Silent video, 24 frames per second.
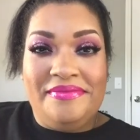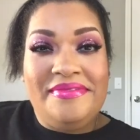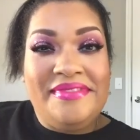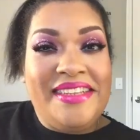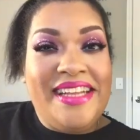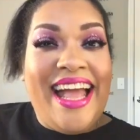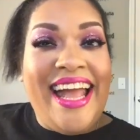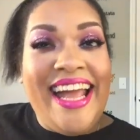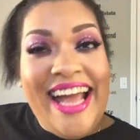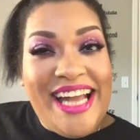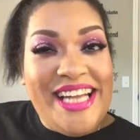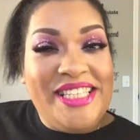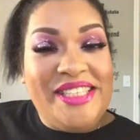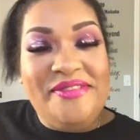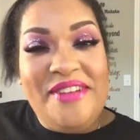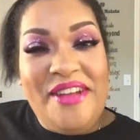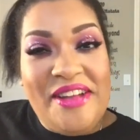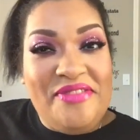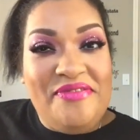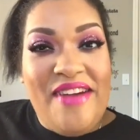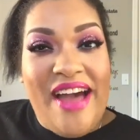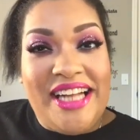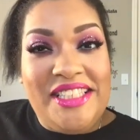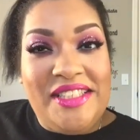Hi guys, and
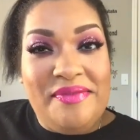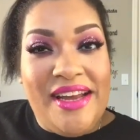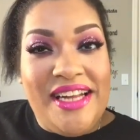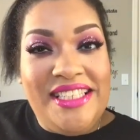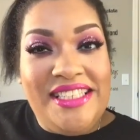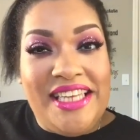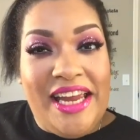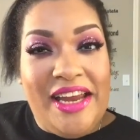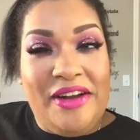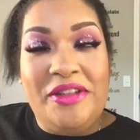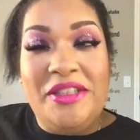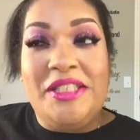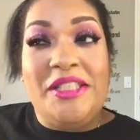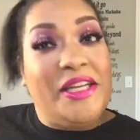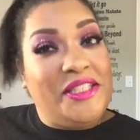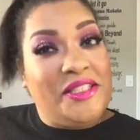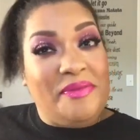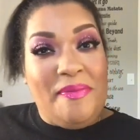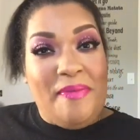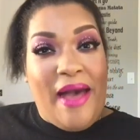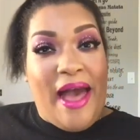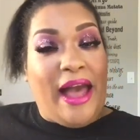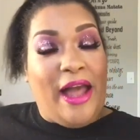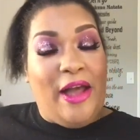welcome back to my channel. It's good to be
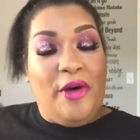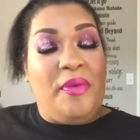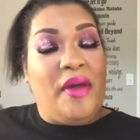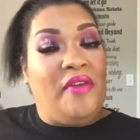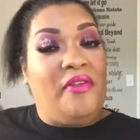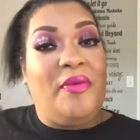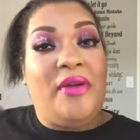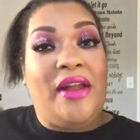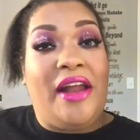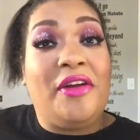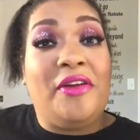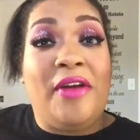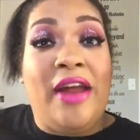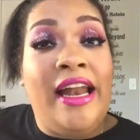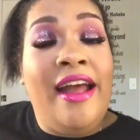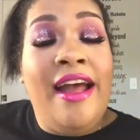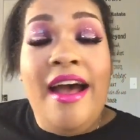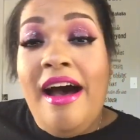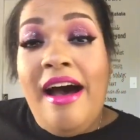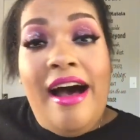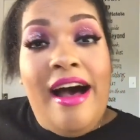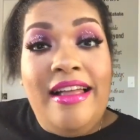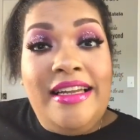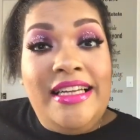back. I hope everyone had a great
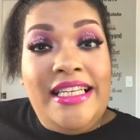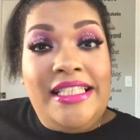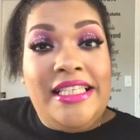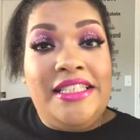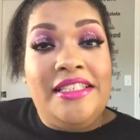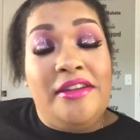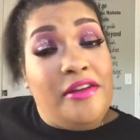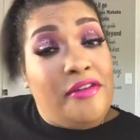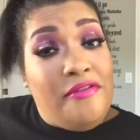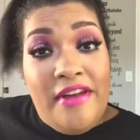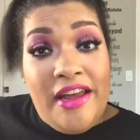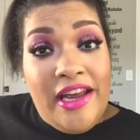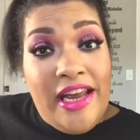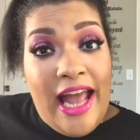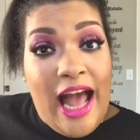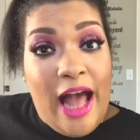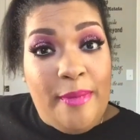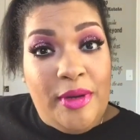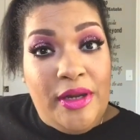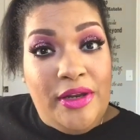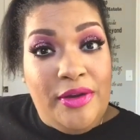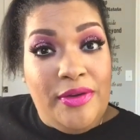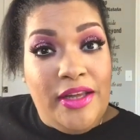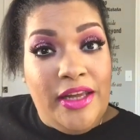holiday season and a very
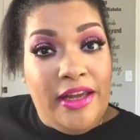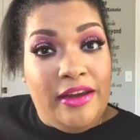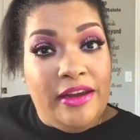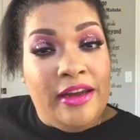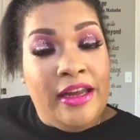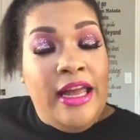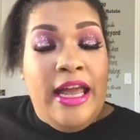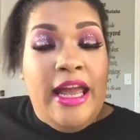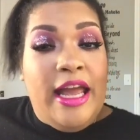happy new year.